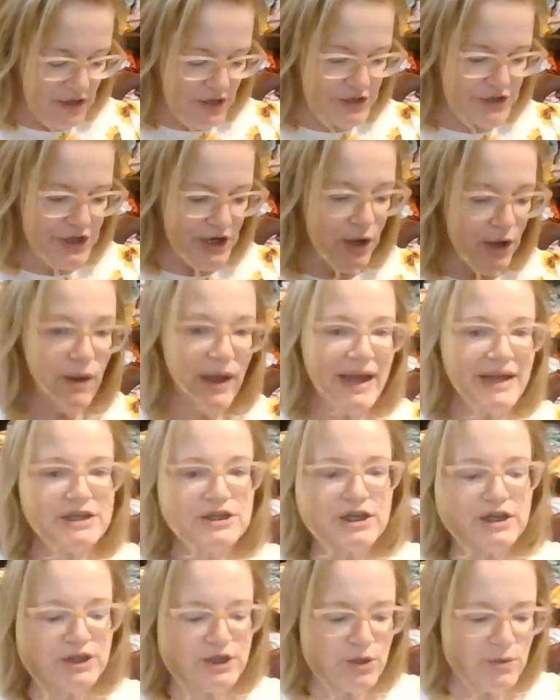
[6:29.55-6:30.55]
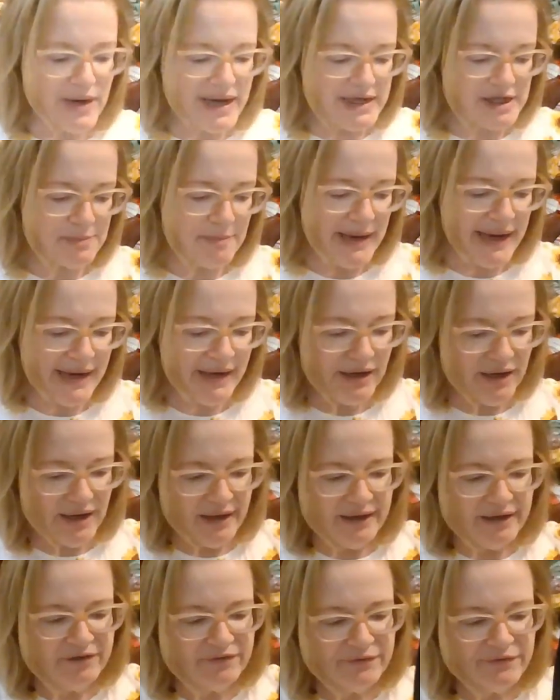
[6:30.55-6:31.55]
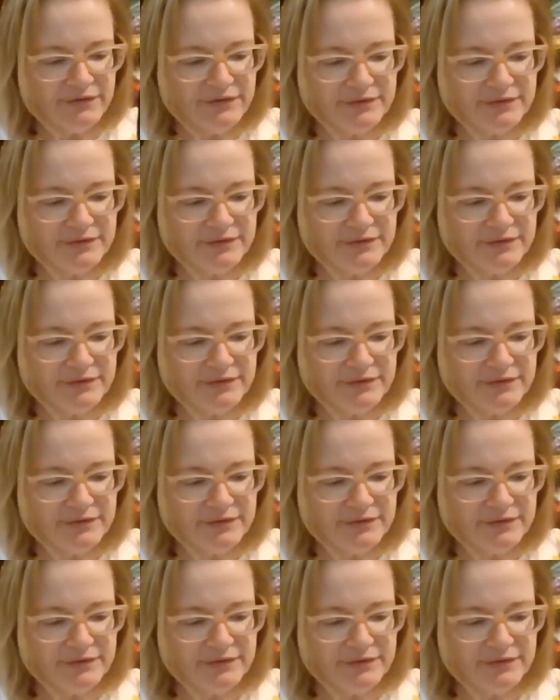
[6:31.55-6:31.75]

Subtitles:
So I took the waistband off,